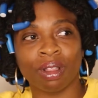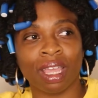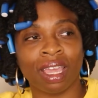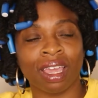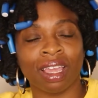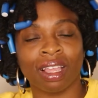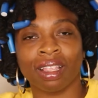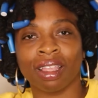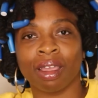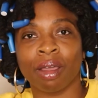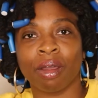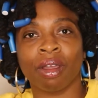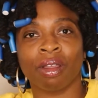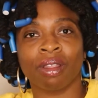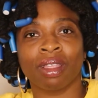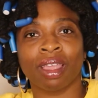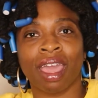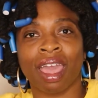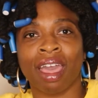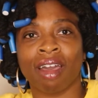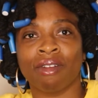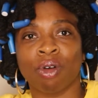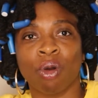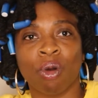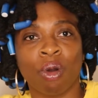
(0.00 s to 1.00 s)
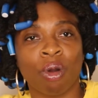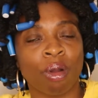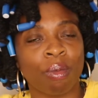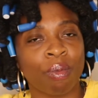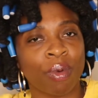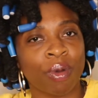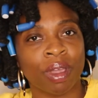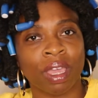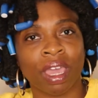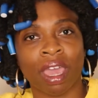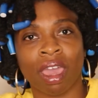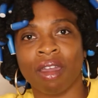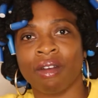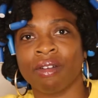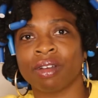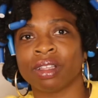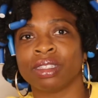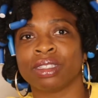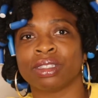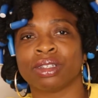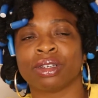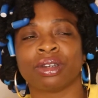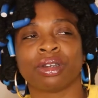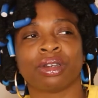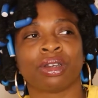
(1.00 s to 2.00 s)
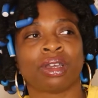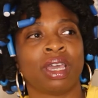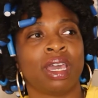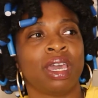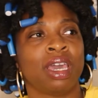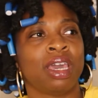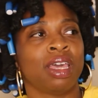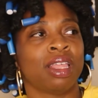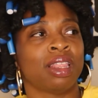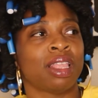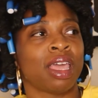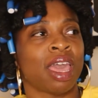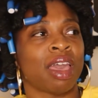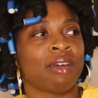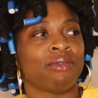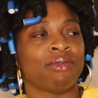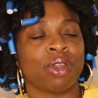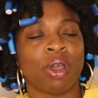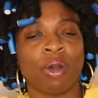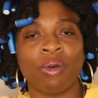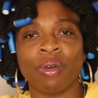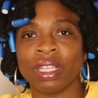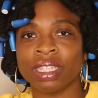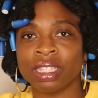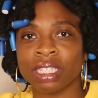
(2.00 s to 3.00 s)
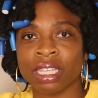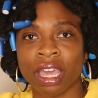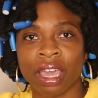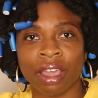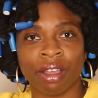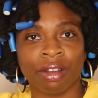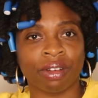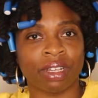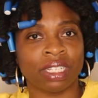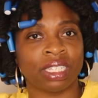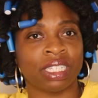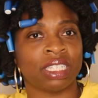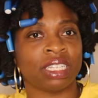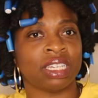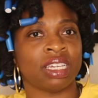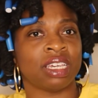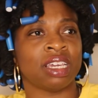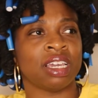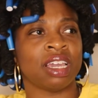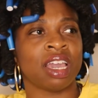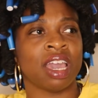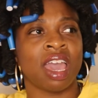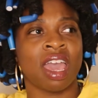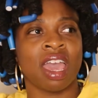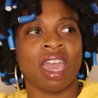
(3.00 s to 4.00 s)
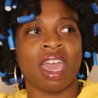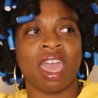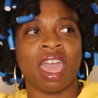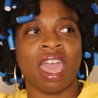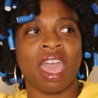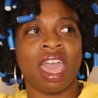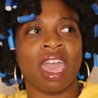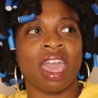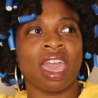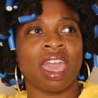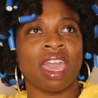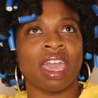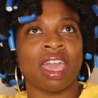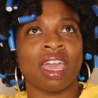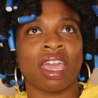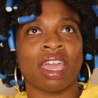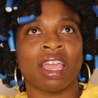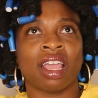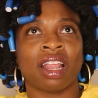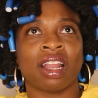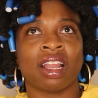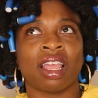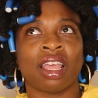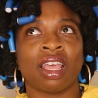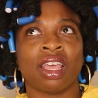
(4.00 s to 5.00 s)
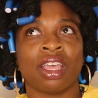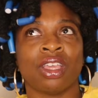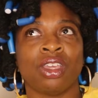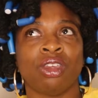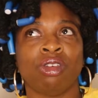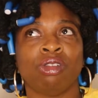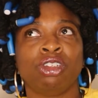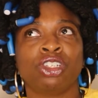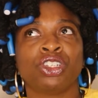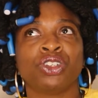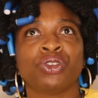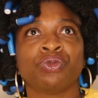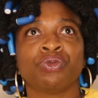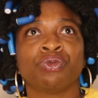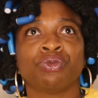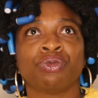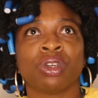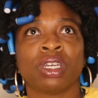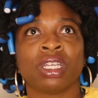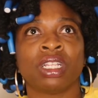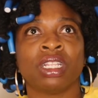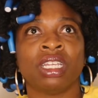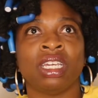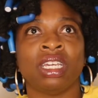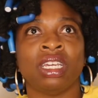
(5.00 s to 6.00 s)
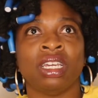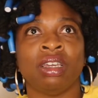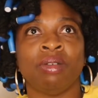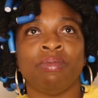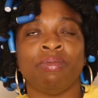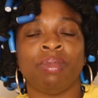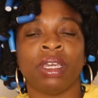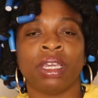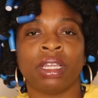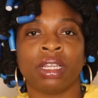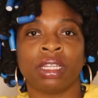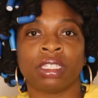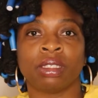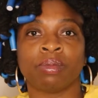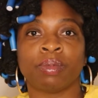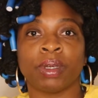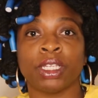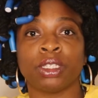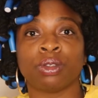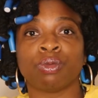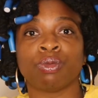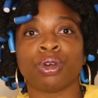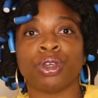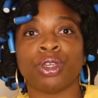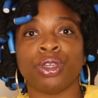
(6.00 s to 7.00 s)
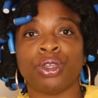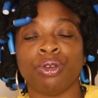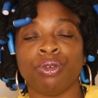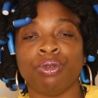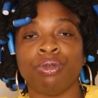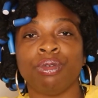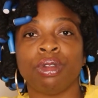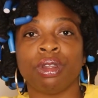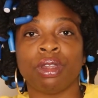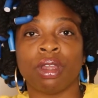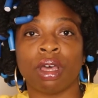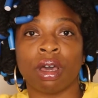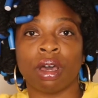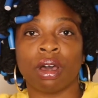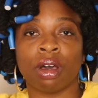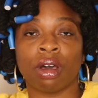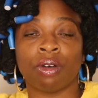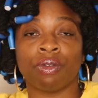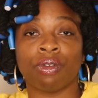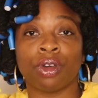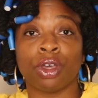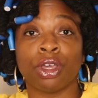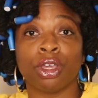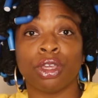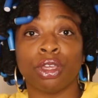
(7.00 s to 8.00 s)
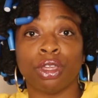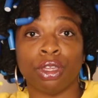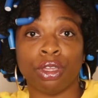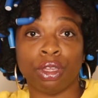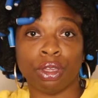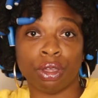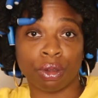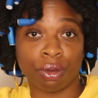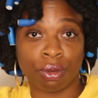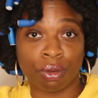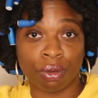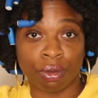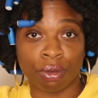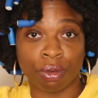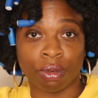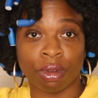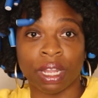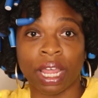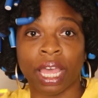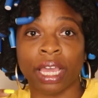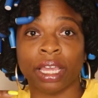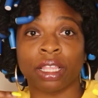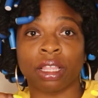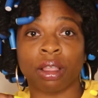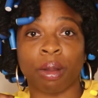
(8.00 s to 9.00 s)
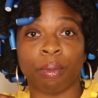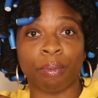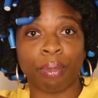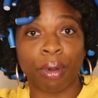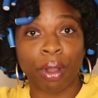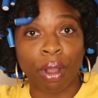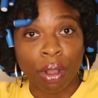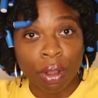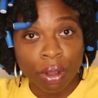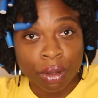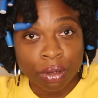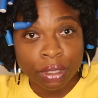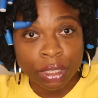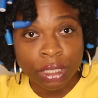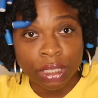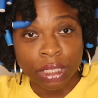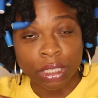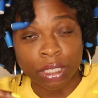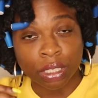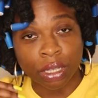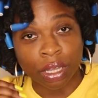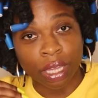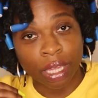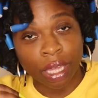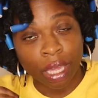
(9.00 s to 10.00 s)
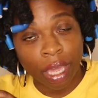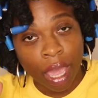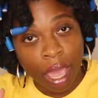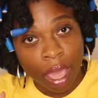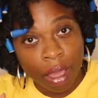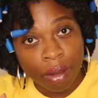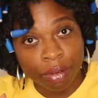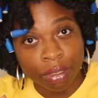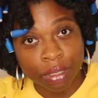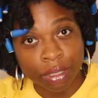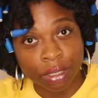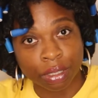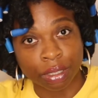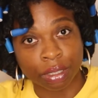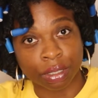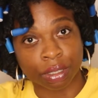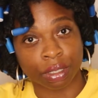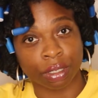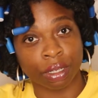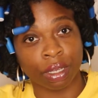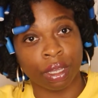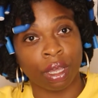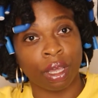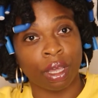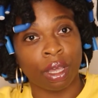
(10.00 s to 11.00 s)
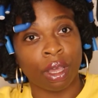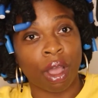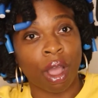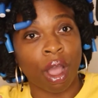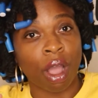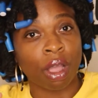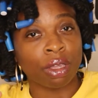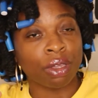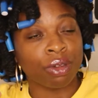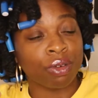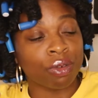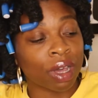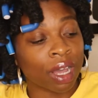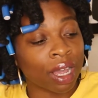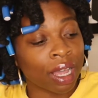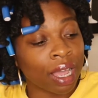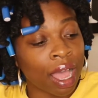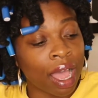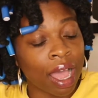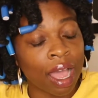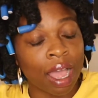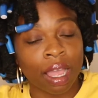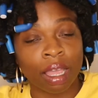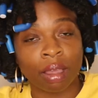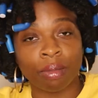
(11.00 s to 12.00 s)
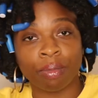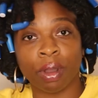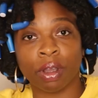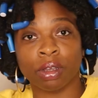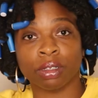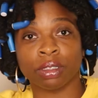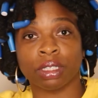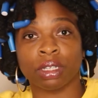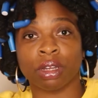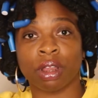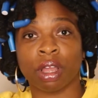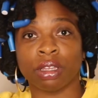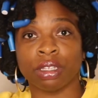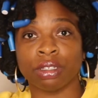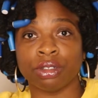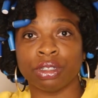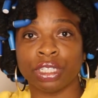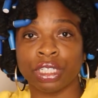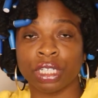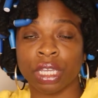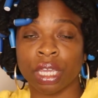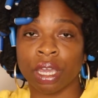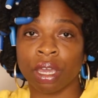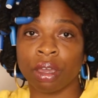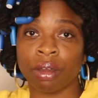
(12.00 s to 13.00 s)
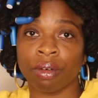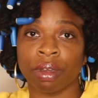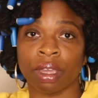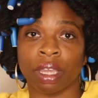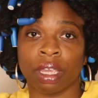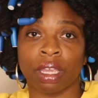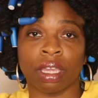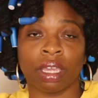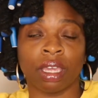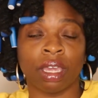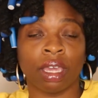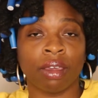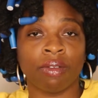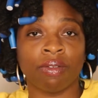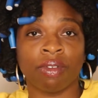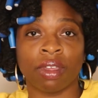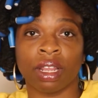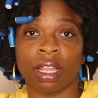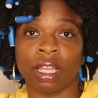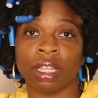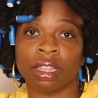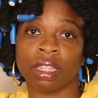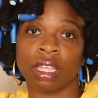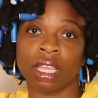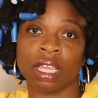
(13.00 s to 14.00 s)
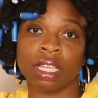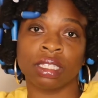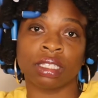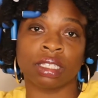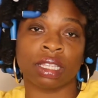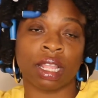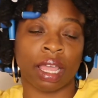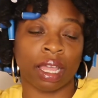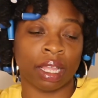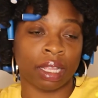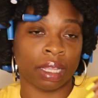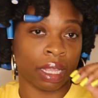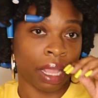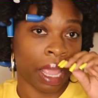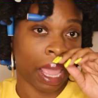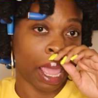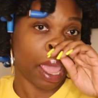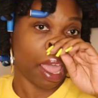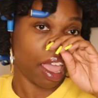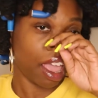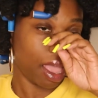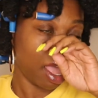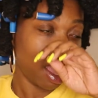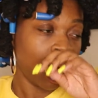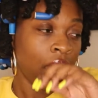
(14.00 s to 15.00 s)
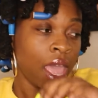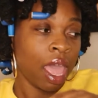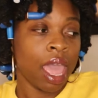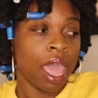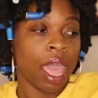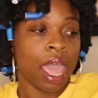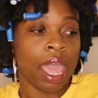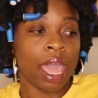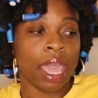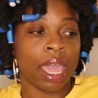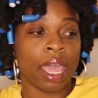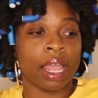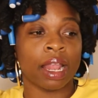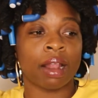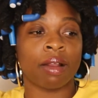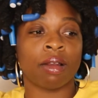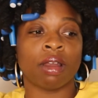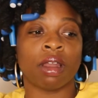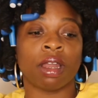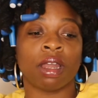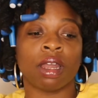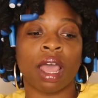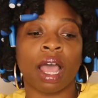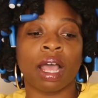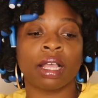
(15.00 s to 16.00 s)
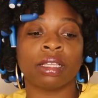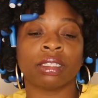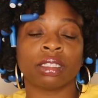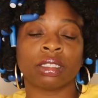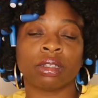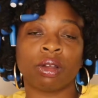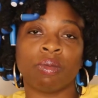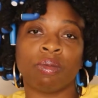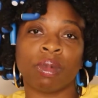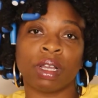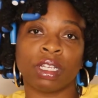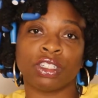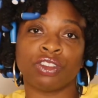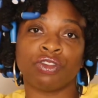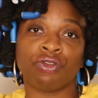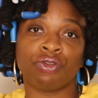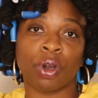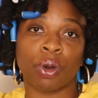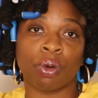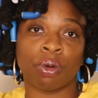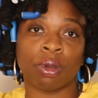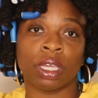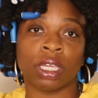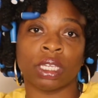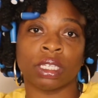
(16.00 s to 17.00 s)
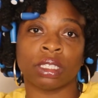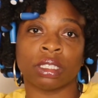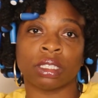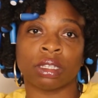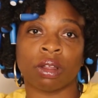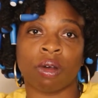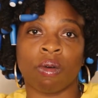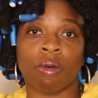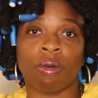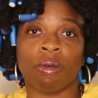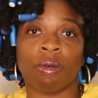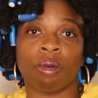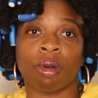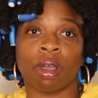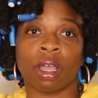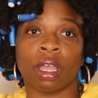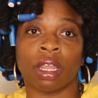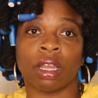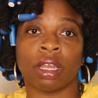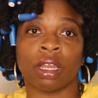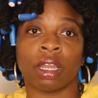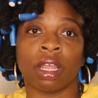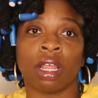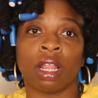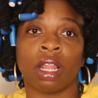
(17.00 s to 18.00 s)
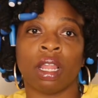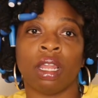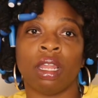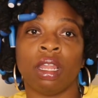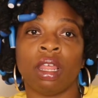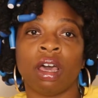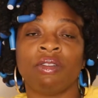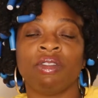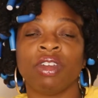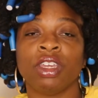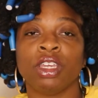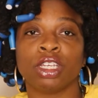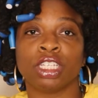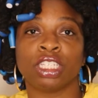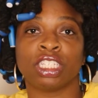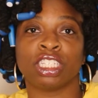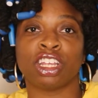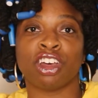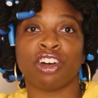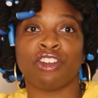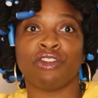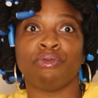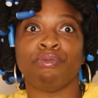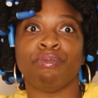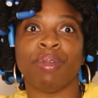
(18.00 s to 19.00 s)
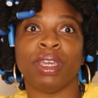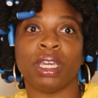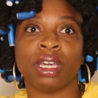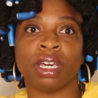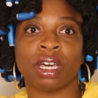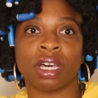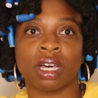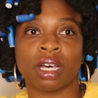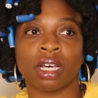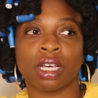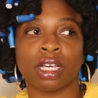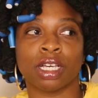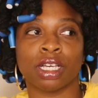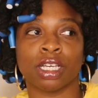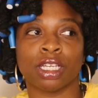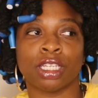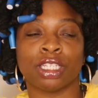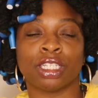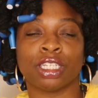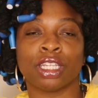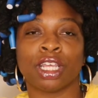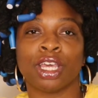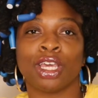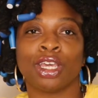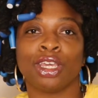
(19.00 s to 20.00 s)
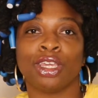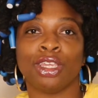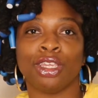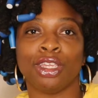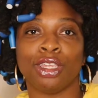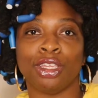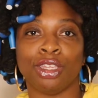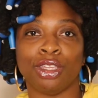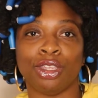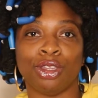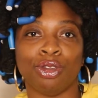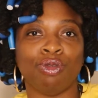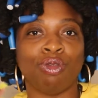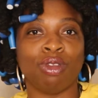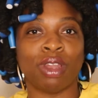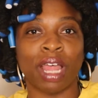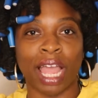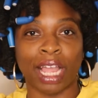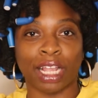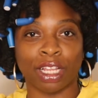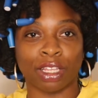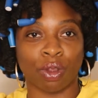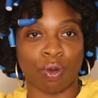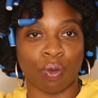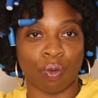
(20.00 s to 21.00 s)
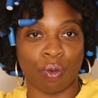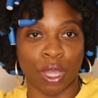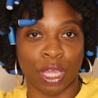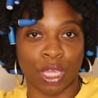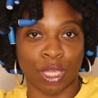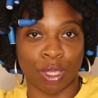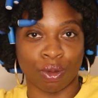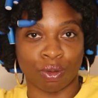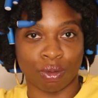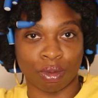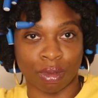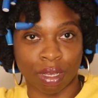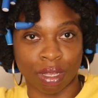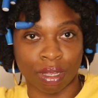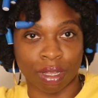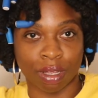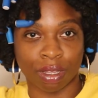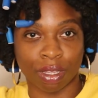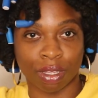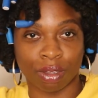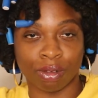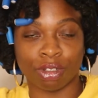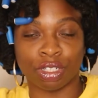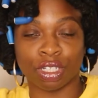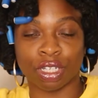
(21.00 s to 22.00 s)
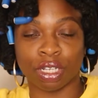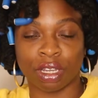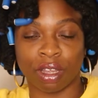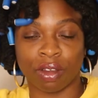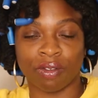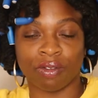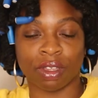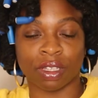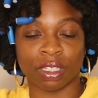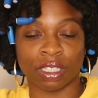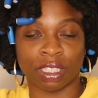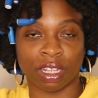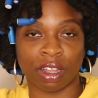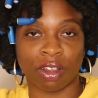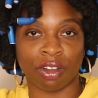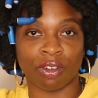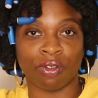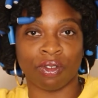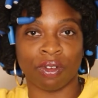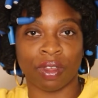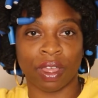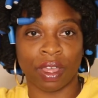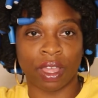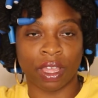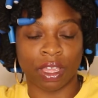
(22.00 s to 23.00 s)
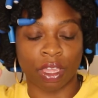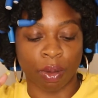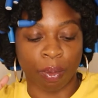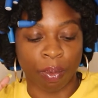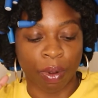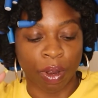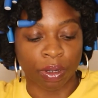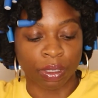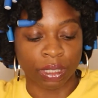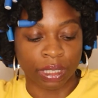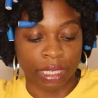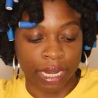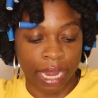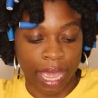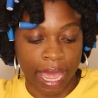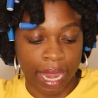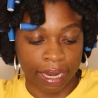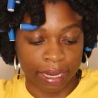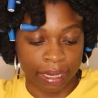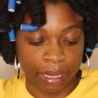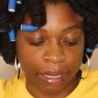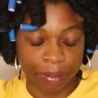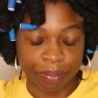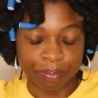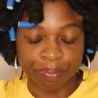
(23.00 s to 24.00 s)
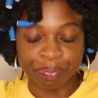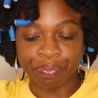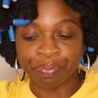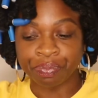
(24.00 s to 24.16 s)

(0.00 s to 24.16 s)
they have horrible character, they have no integrity, and you should really be in a space where you love you, like the person, your character. Are you a kind person? Are you sharing, giving, and things like that? And not so much focused on loving yourself because you like the way you look. You should love yourself, your personality.